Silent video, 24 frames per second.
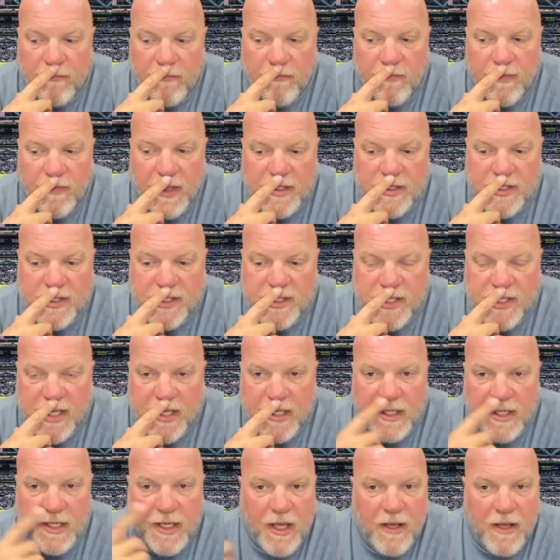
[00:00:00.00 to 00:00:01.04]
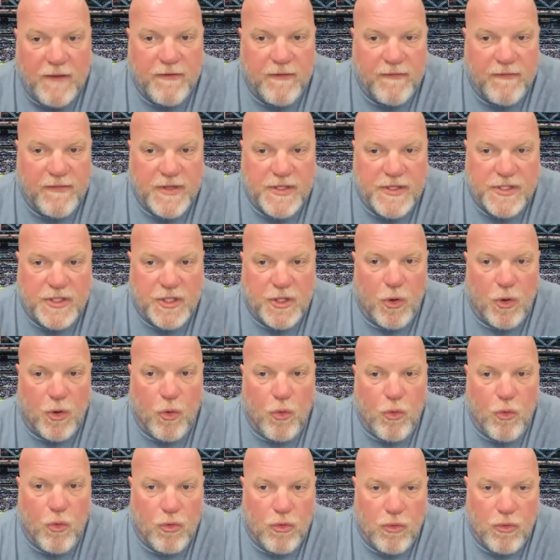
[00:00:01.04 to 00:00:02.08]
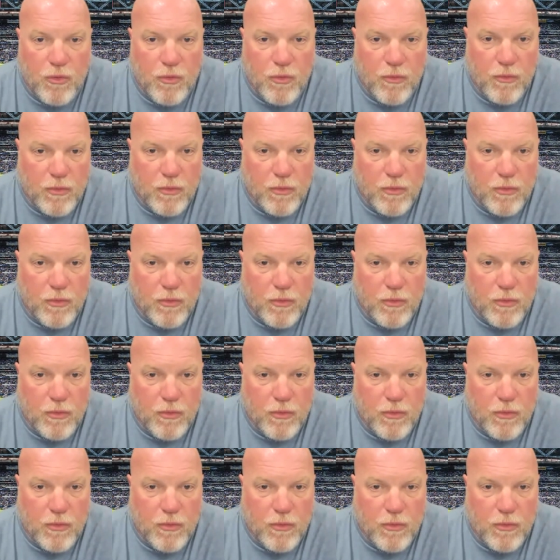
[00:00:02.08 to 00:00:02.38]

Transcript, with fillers: they see enough of this core